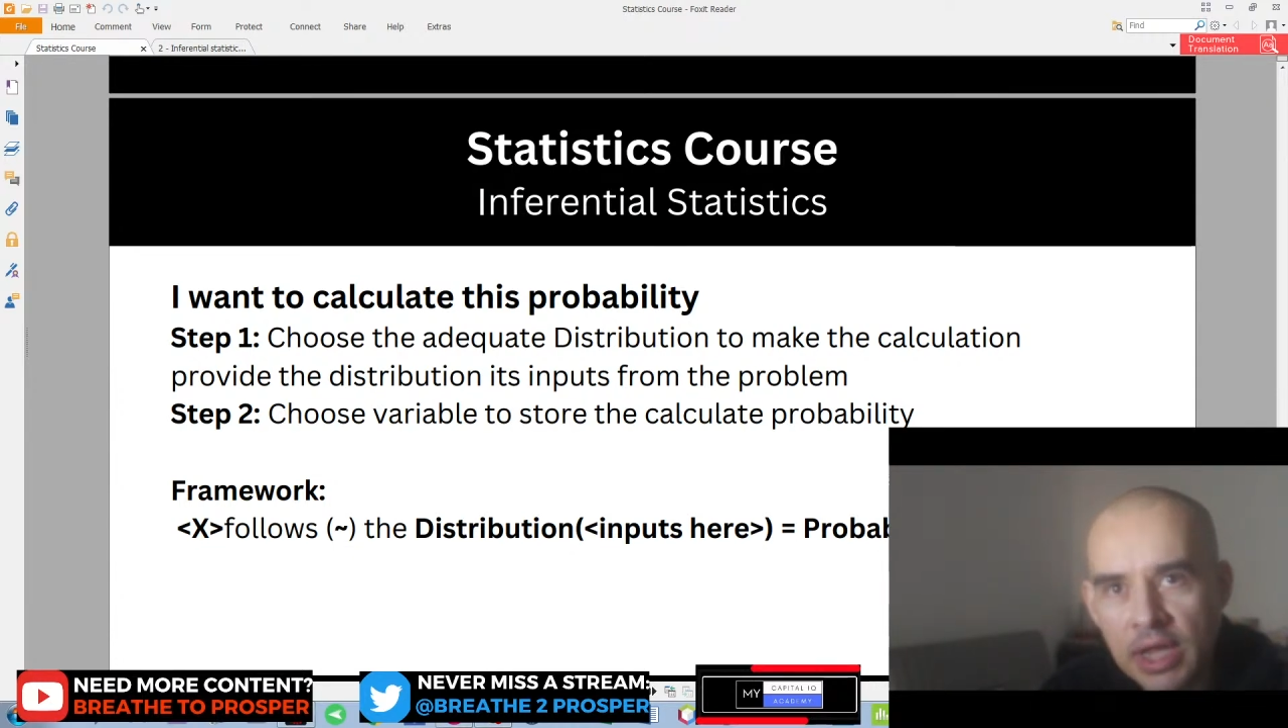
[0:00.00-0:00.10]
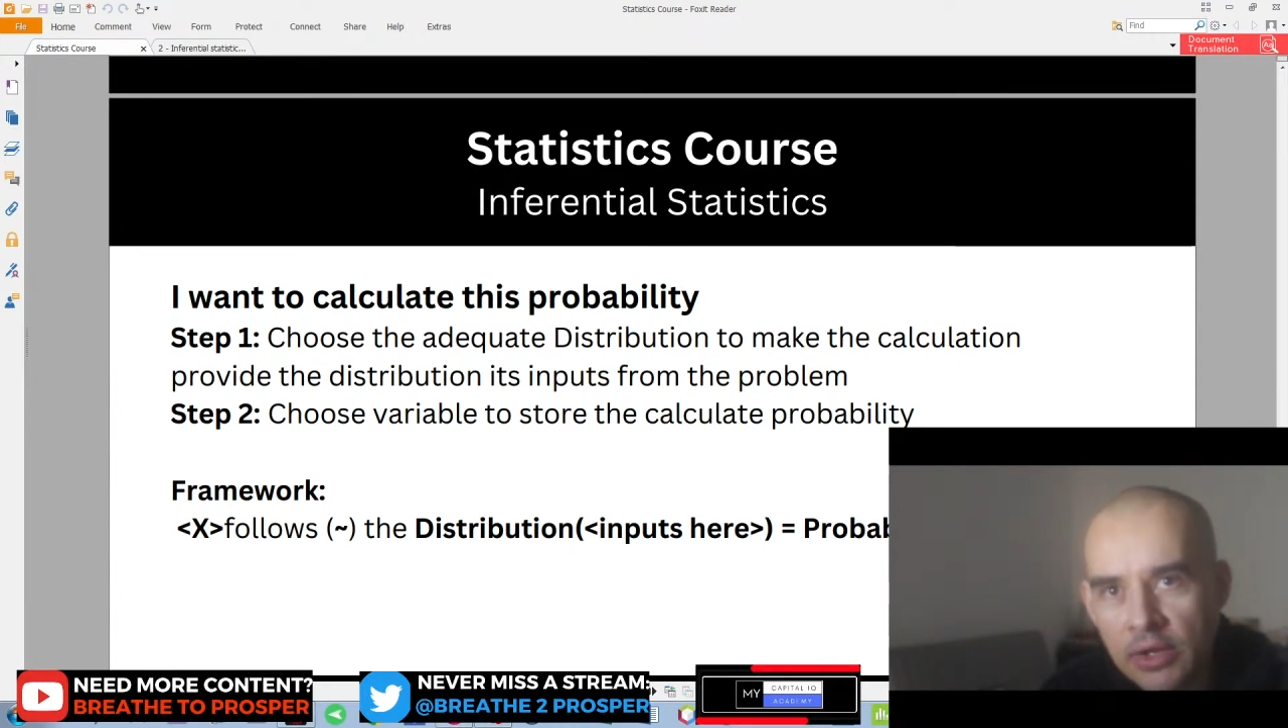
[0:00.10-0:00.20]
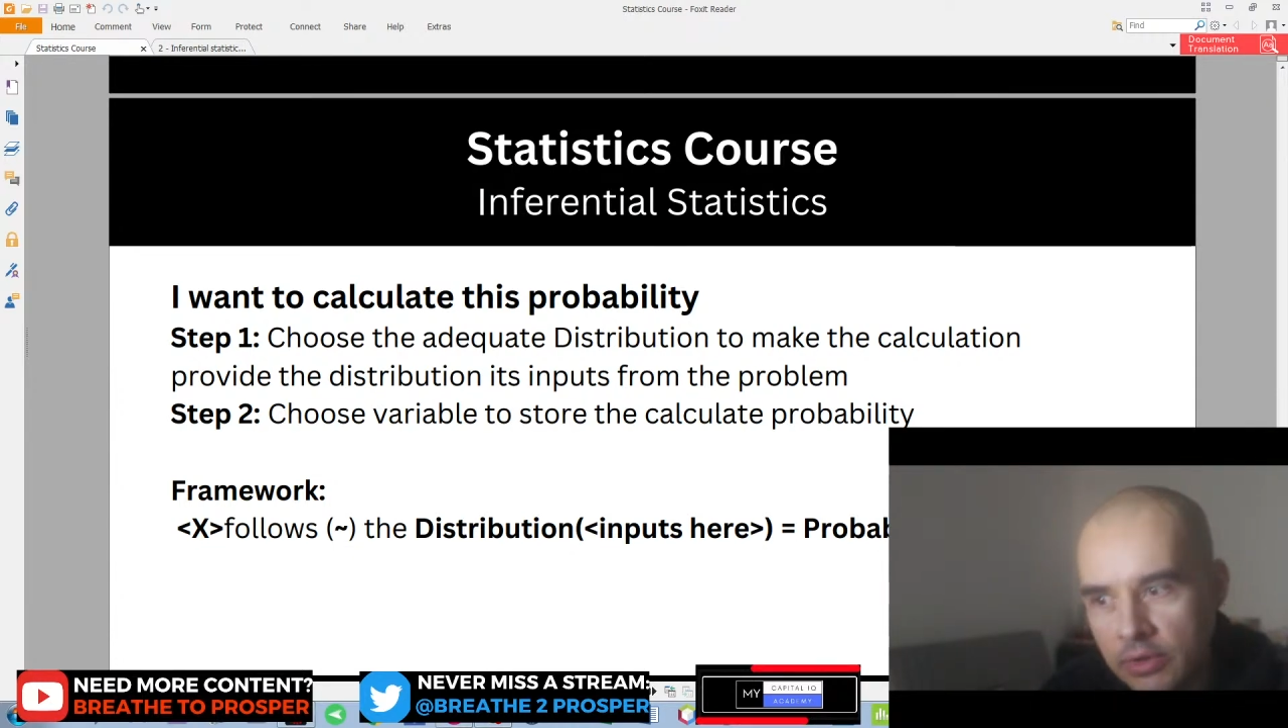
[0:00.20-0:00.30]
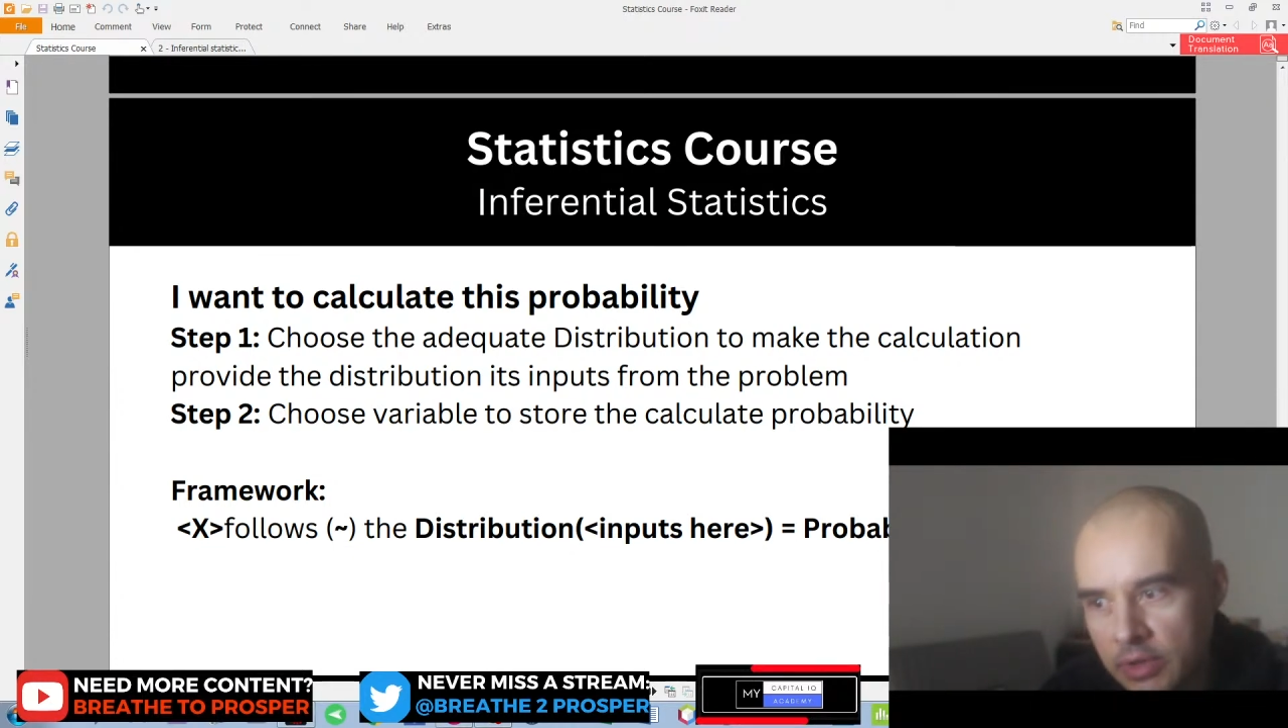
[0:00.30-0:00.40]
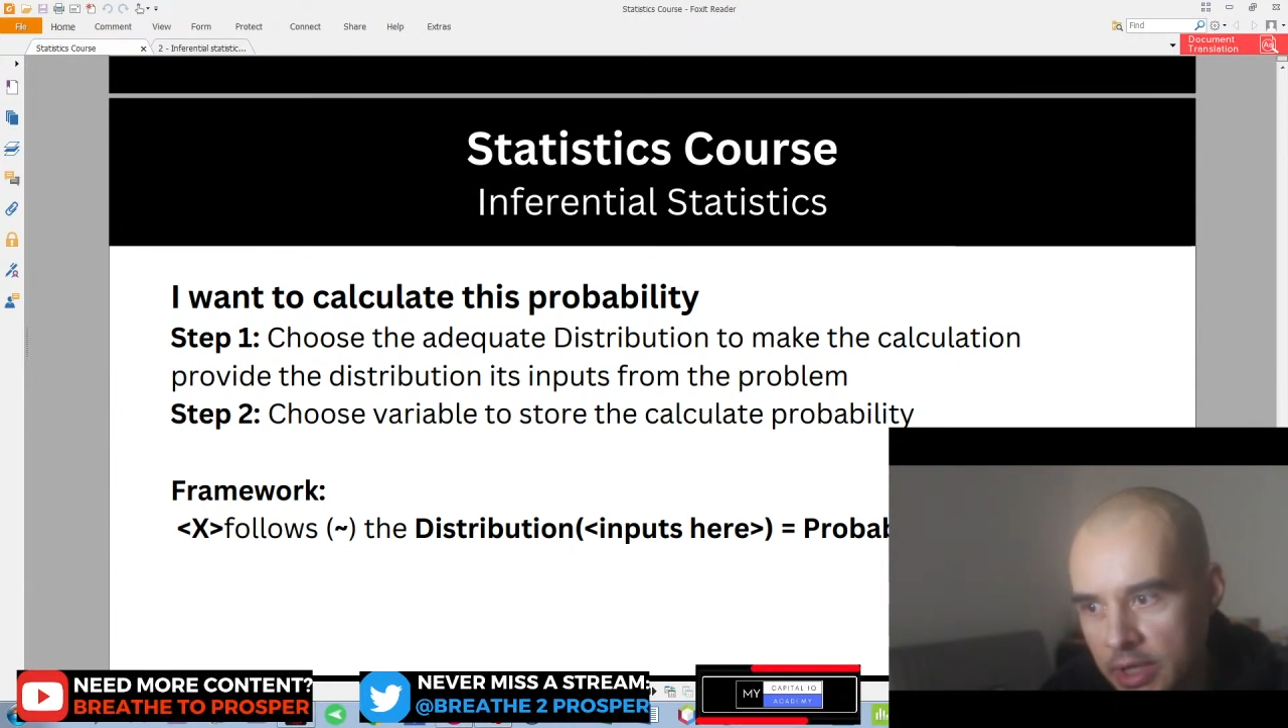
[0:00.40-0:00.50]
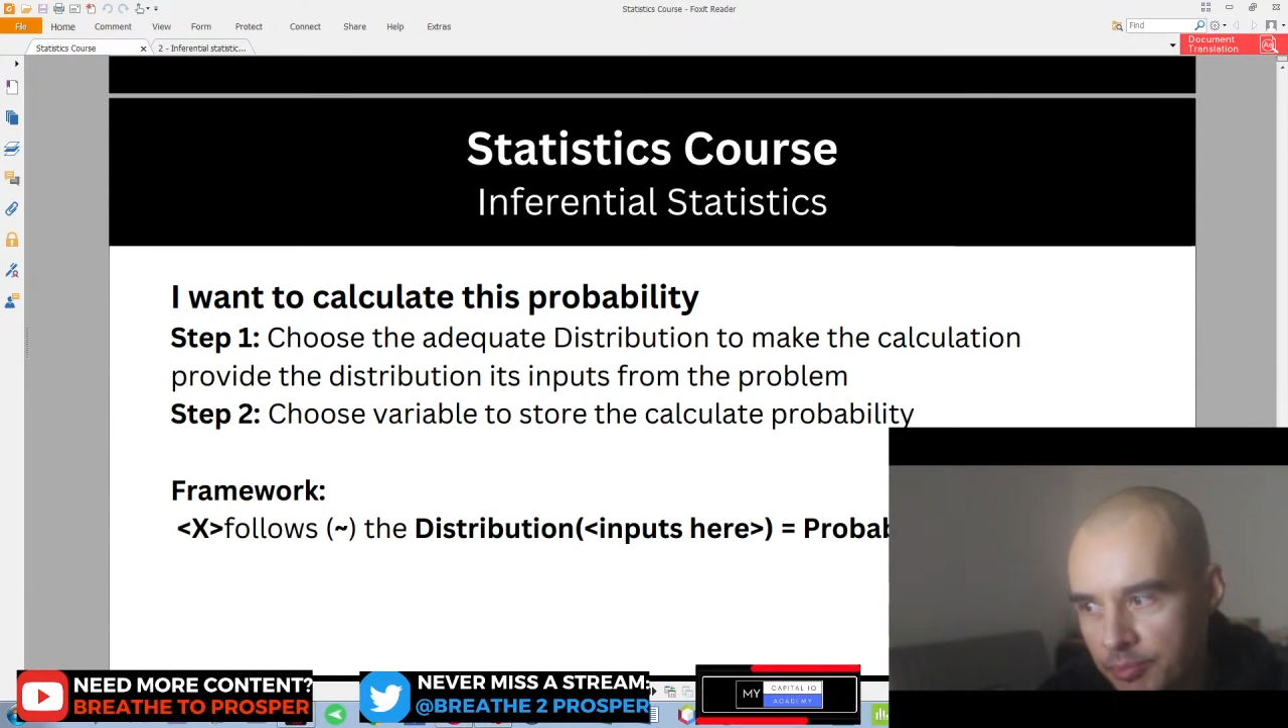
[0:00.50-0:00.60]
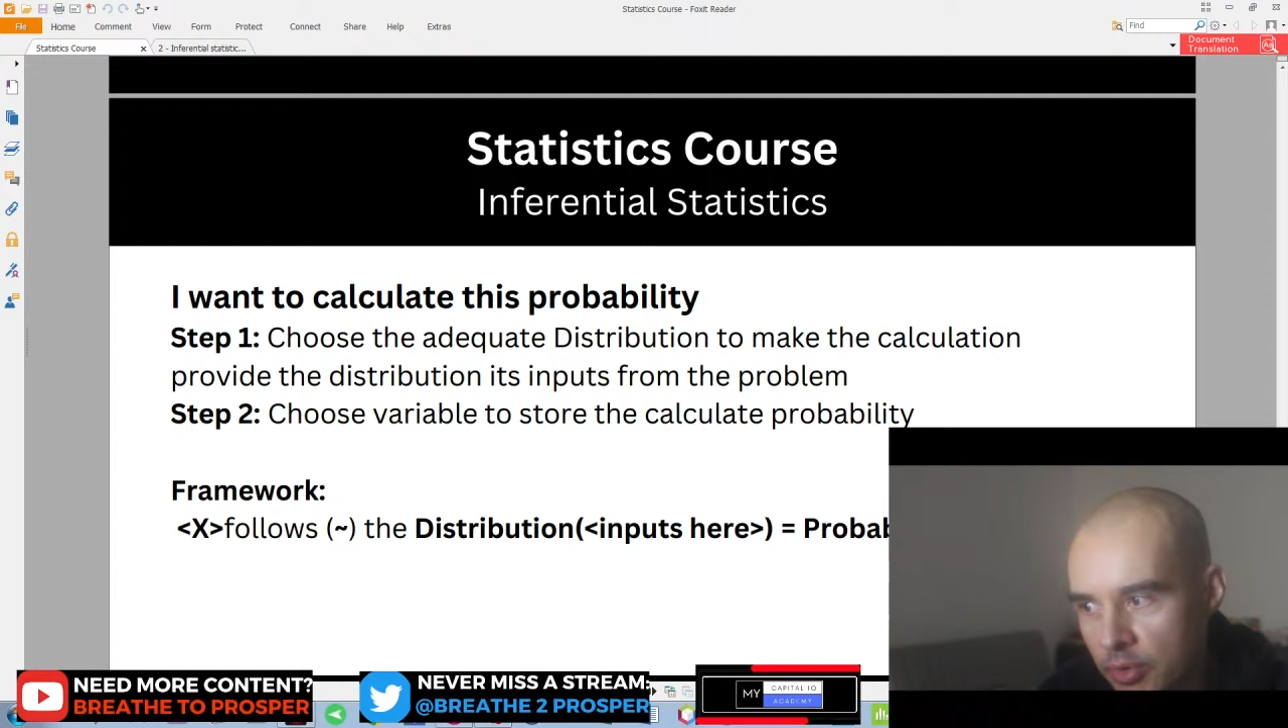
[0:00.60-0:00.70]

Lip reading: calculated